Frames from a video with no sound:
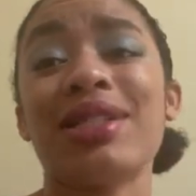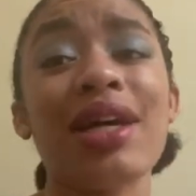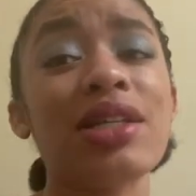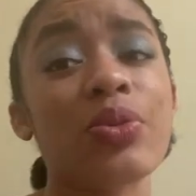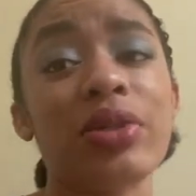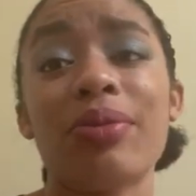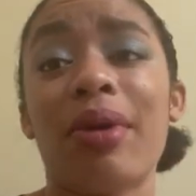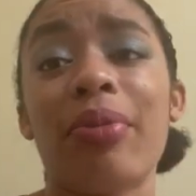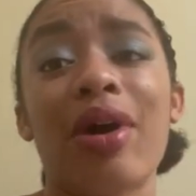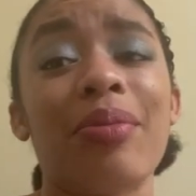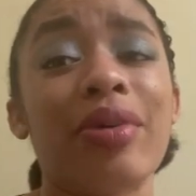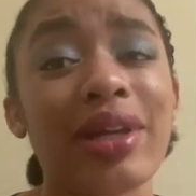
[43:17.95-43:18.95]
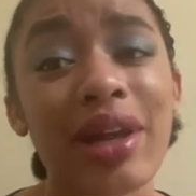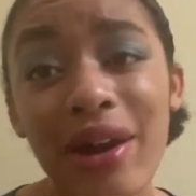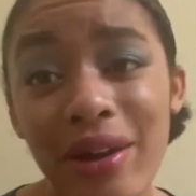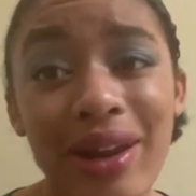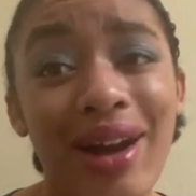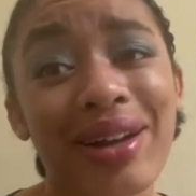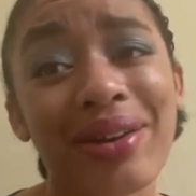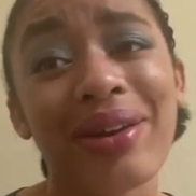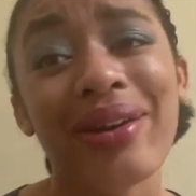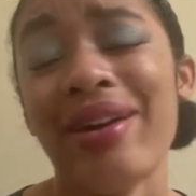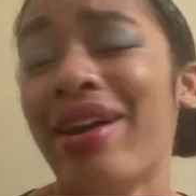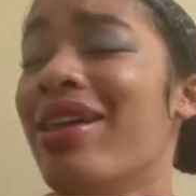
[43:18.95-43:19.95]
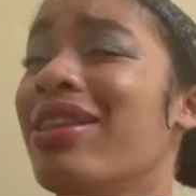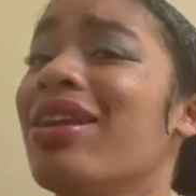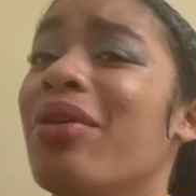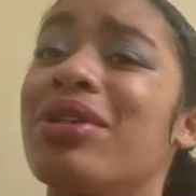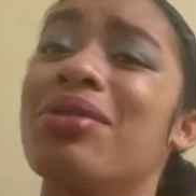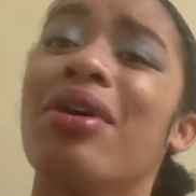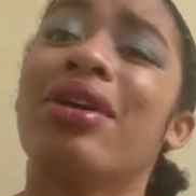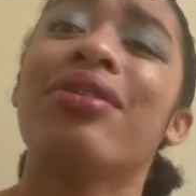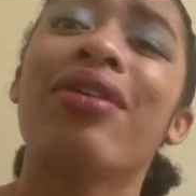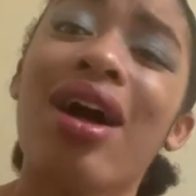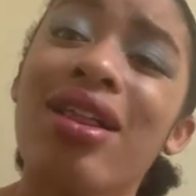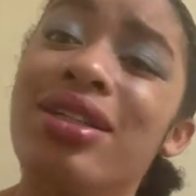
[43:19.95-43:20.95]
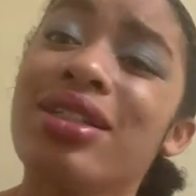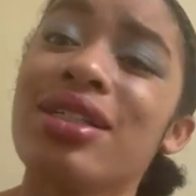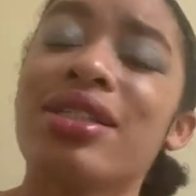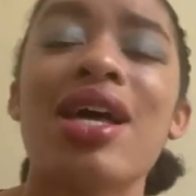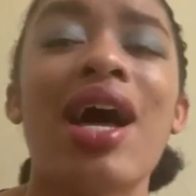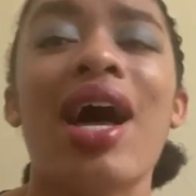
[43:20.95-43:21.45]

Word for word: I just went to my primary care doctor, then I went to my neurologist.